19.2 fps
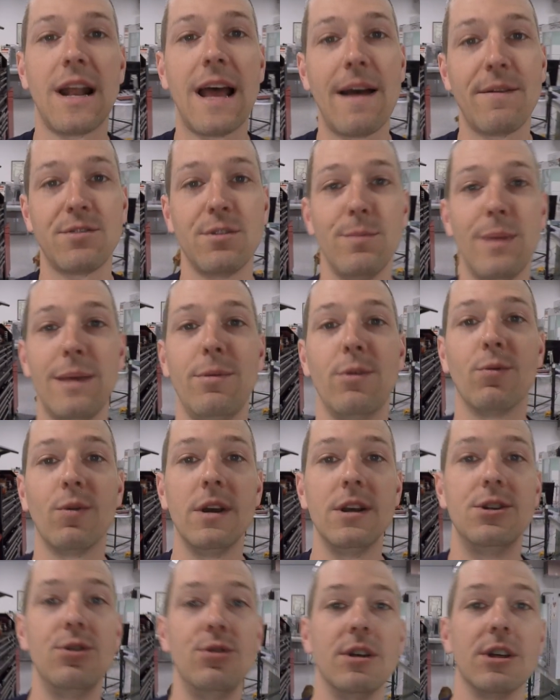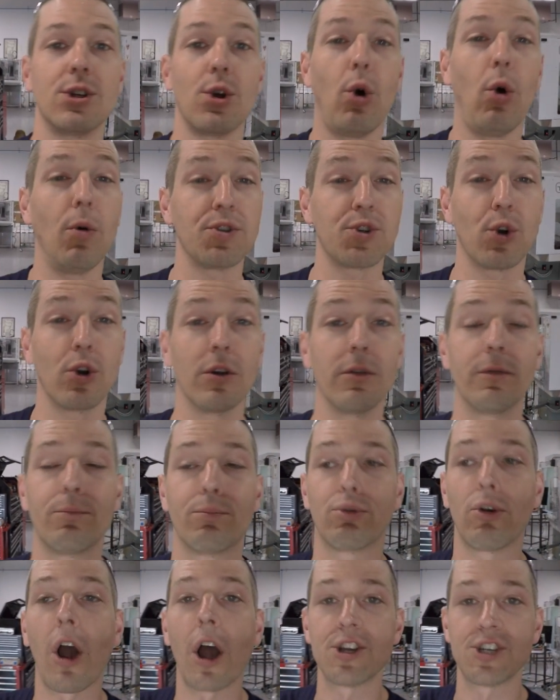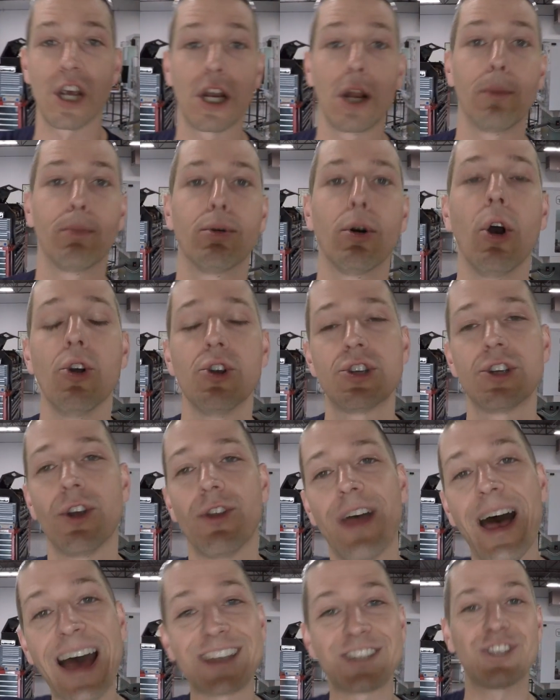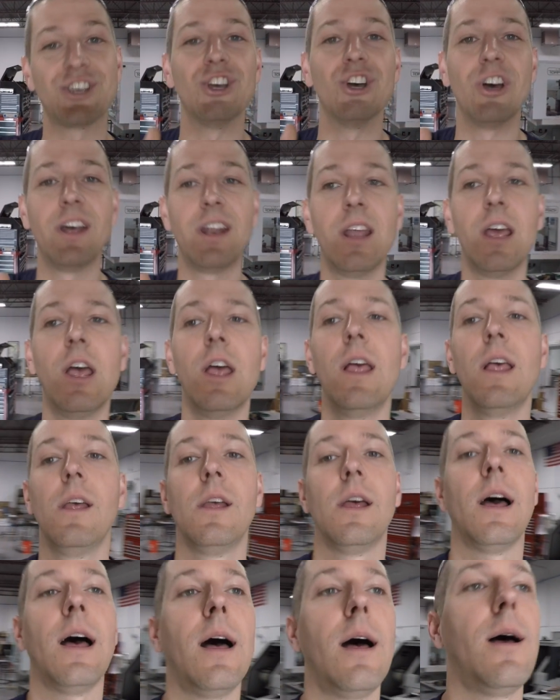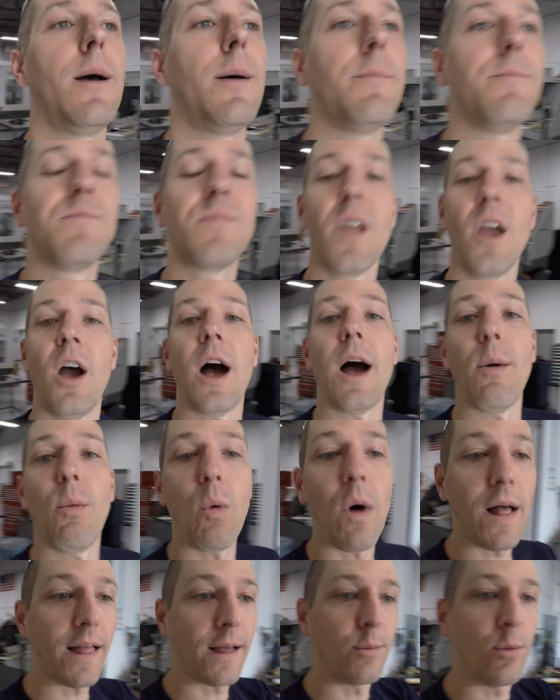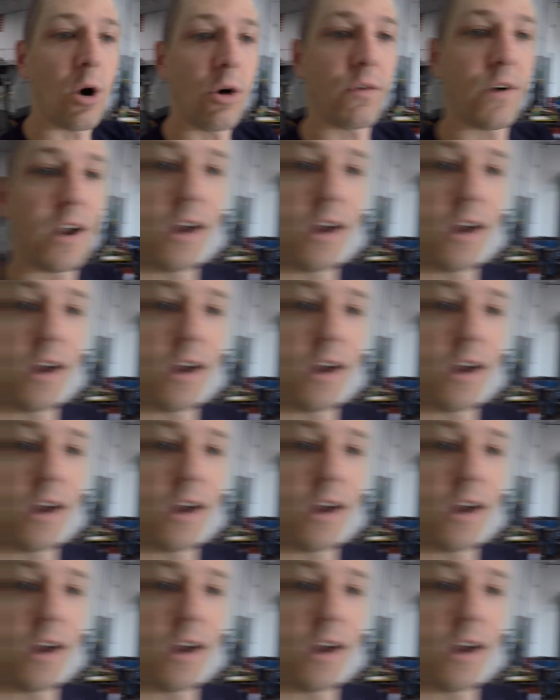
going to have to maybe redo this whole sort of project approach. So that's good. Um, I, while I'm over